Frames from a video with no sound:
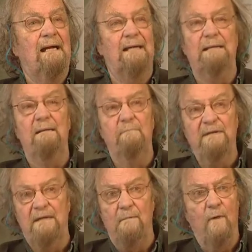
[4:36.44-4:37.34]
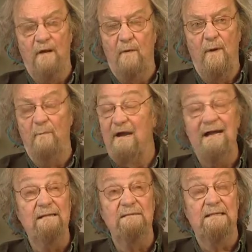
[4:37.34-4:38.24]
didn't particularly want to go anywhere
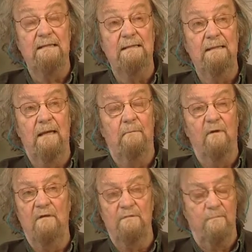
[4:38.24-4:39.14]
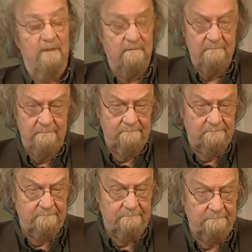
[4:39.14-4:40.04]
else. I didn't think anywhere else would be
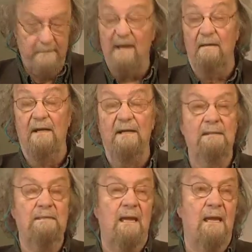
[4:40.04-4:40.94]
better, I guess.